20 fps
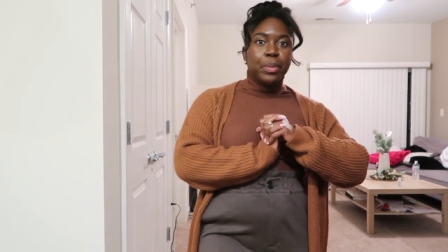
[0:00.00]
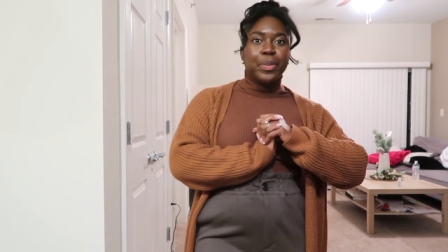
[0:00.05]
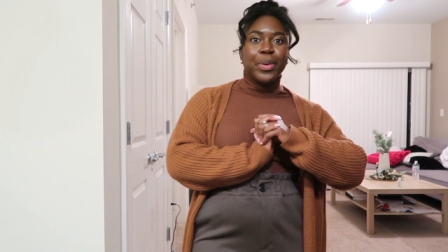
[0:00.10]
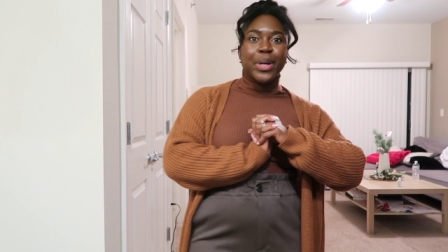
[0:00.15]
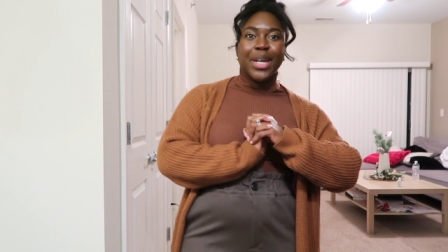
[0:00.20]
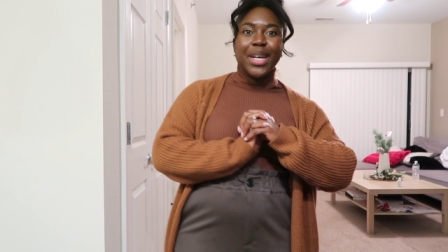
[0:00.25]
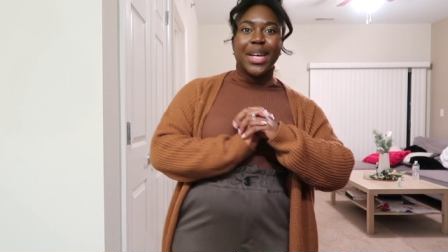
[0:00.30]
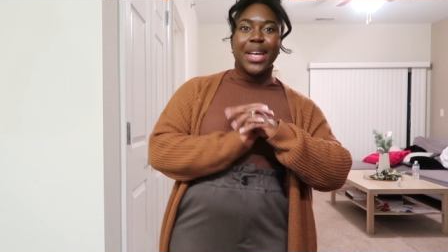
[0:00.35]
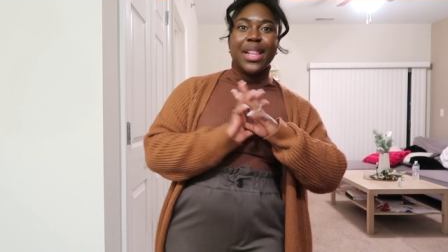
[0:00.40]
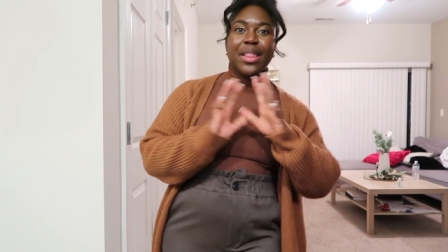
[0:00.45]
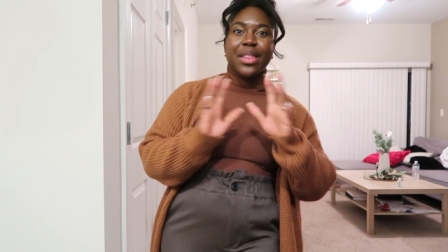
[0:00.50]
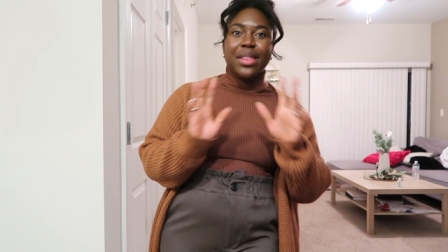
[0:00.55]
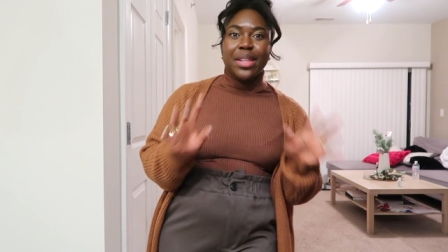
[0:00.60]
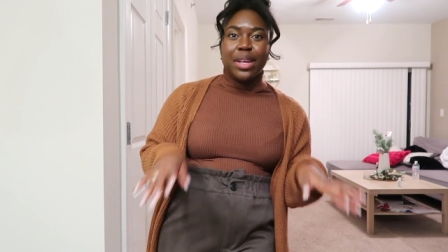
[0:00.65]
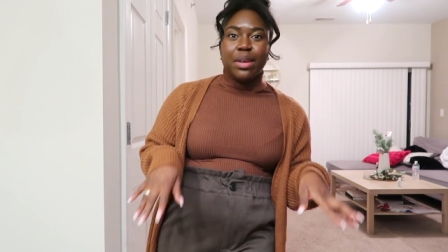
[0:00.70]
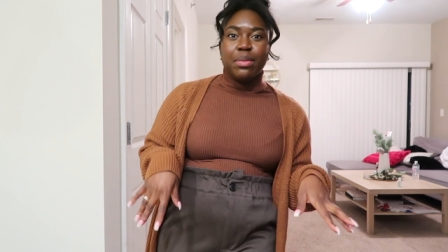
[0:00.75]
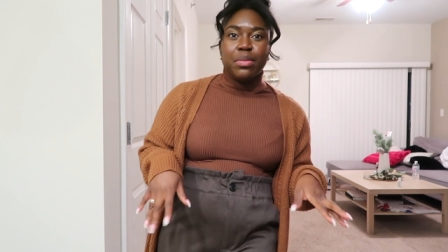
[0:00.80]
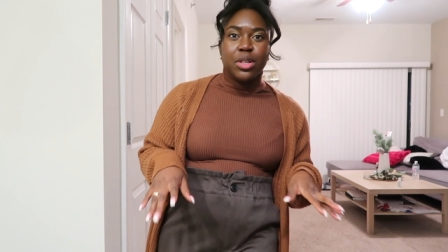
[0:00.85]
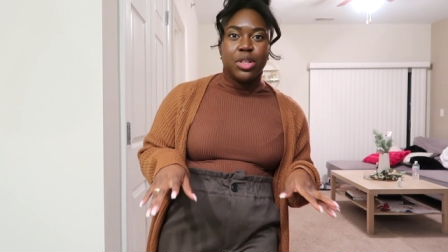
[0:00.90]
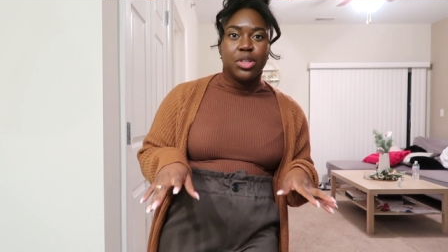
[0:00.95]
but
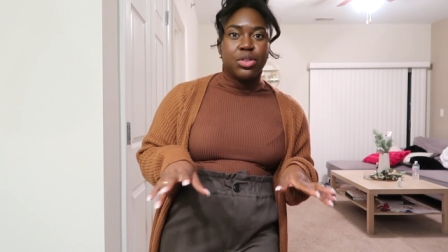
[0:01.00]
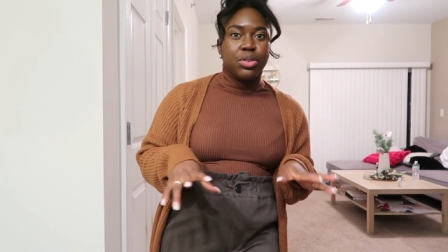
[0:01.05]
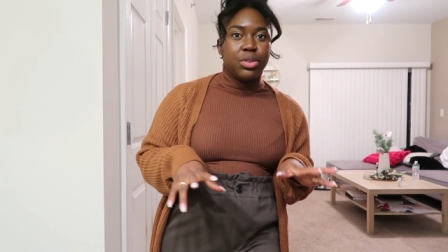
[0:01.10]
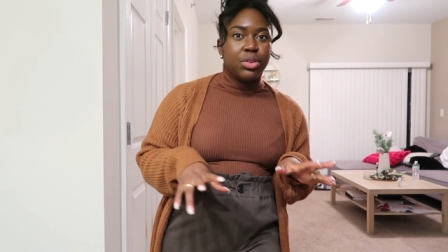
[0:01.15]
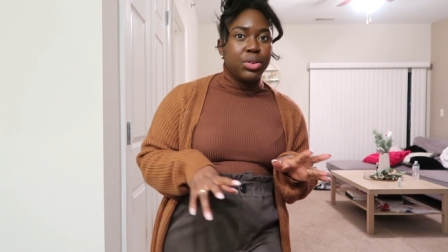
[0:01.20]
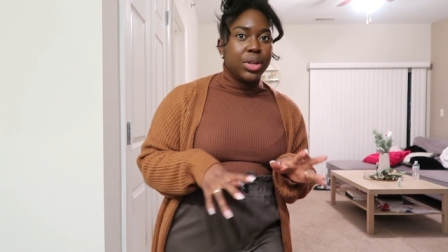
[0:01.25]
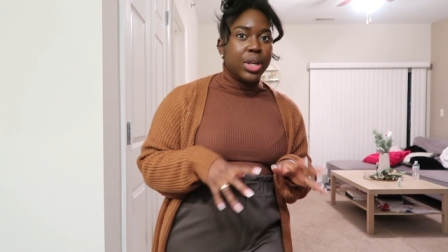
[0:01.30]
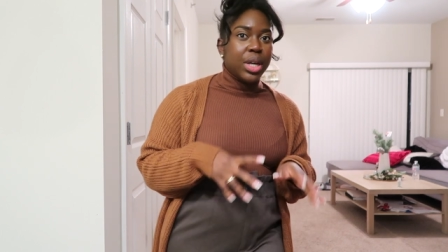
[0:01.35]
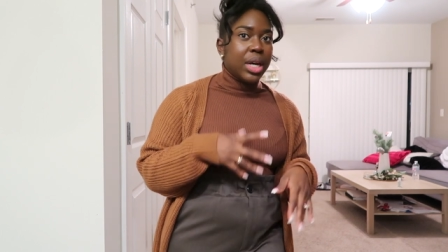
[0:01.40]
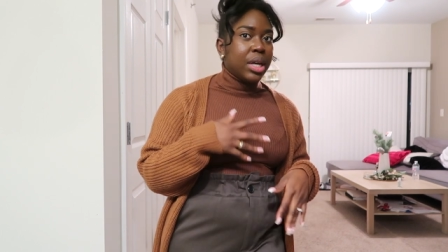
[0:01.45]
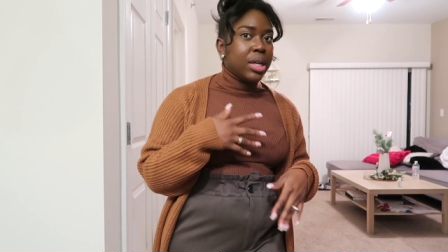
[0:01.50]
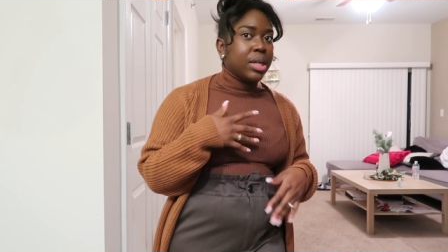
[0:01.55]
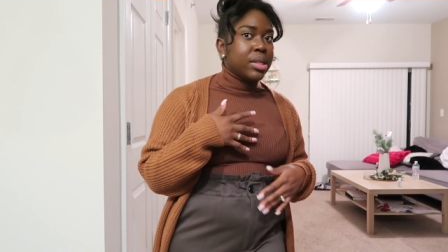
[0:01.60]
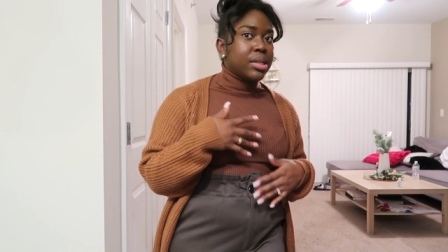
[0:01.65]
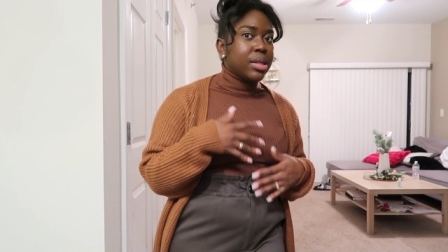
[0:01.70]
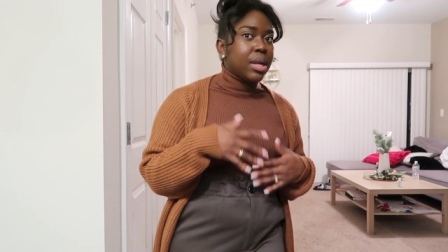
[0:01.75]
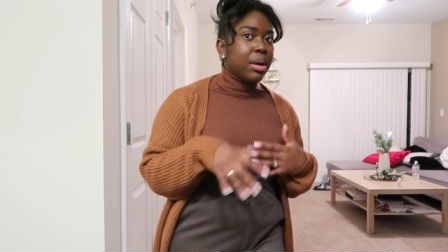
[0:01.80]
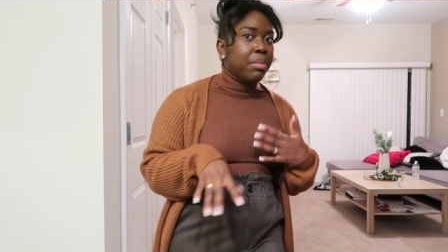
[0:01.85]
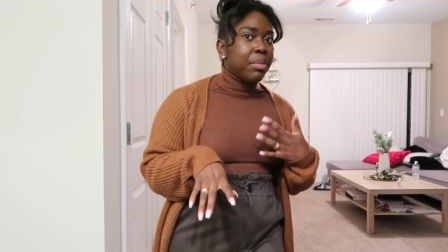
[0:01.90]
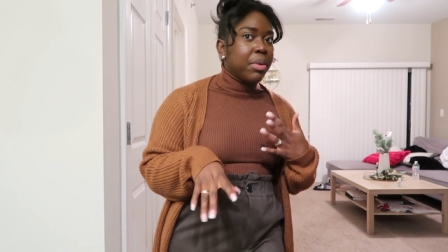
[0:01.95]
let me show you
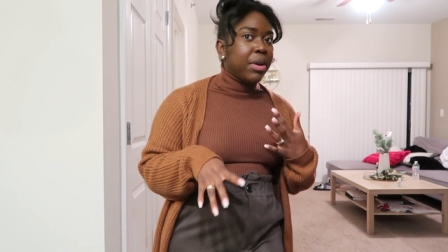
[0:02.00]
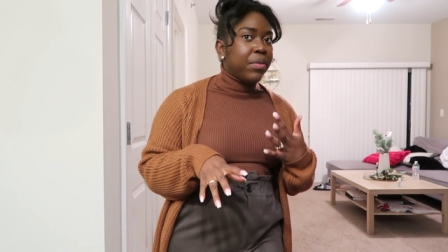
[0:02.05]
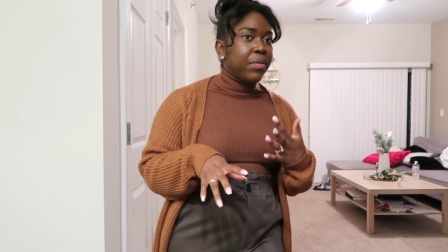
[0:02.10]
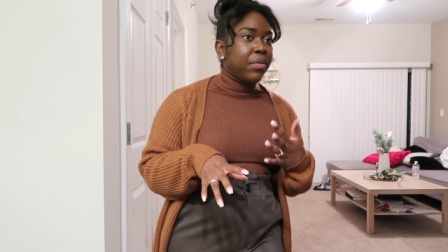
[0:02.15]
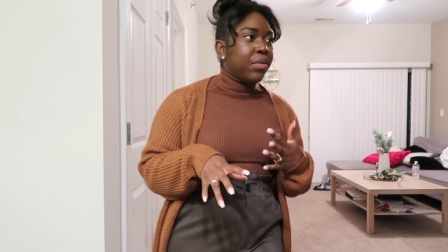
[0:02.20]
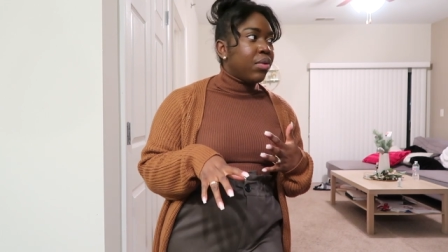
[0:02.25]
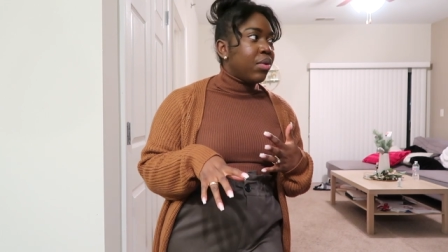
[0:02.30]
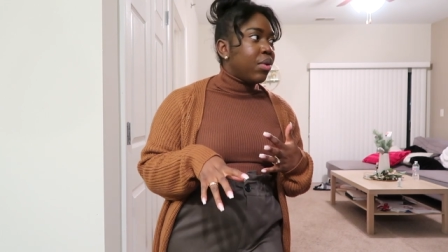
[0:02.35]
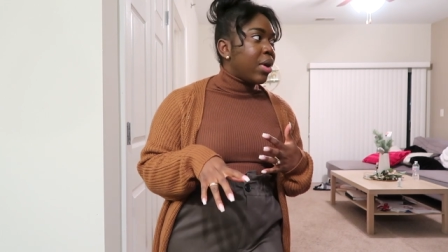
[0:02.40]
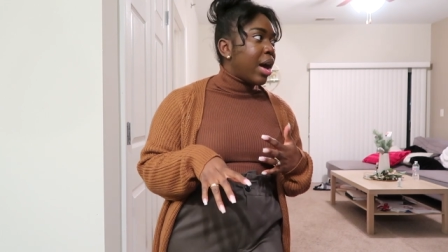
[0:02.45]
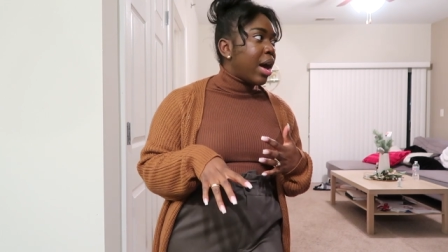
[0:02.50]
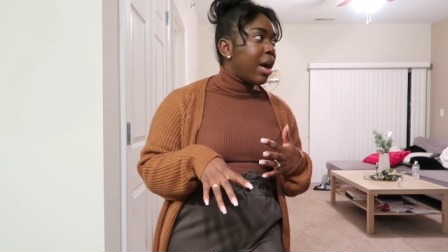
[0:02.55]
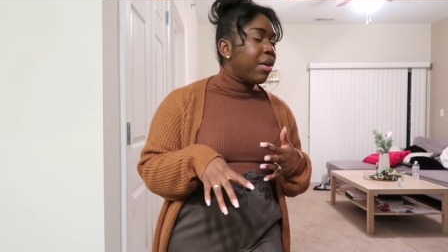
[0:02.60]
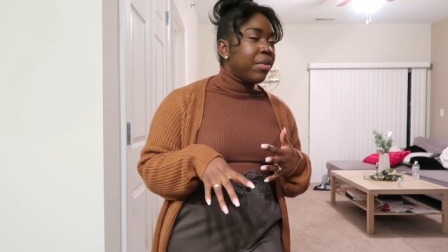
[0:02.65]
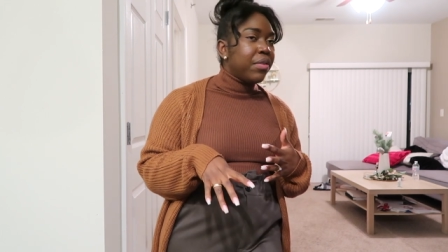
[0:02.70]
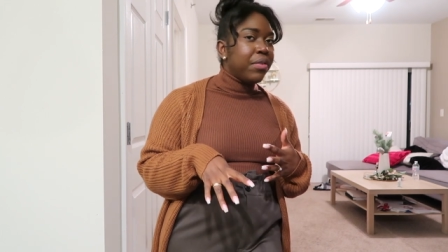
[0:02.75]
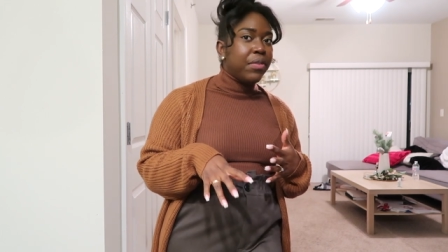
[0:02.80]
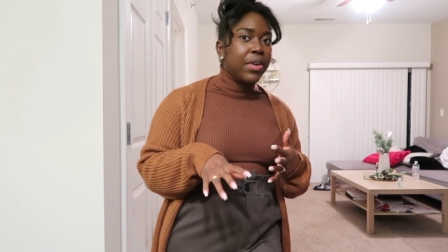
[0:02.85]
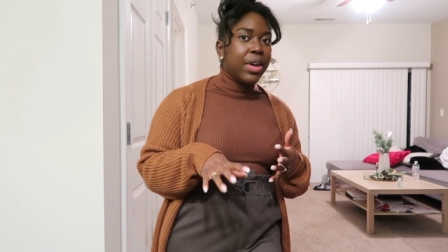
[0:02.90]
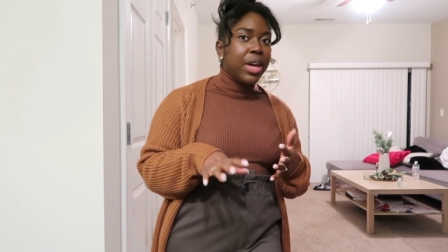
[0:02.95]
guys my full
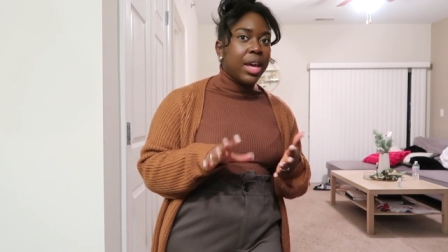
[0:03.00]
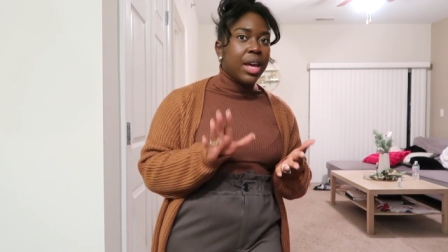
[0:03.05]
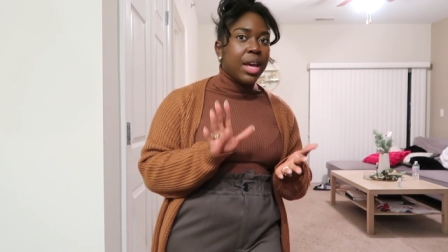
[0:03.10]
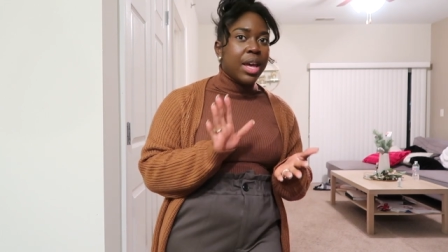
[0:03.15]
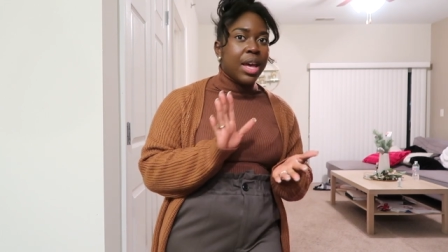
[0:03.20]
outfit.